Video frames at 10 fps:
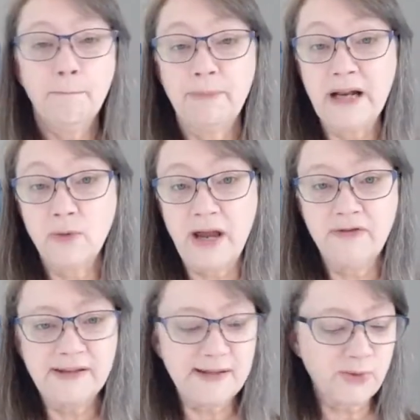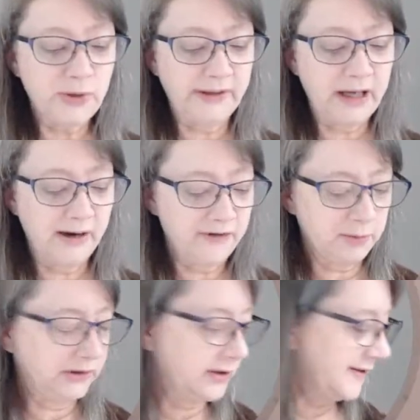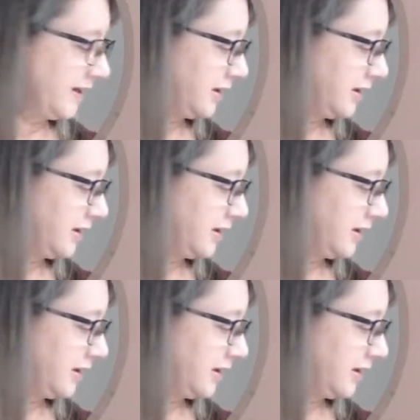But anyway, this is really comfortable to sit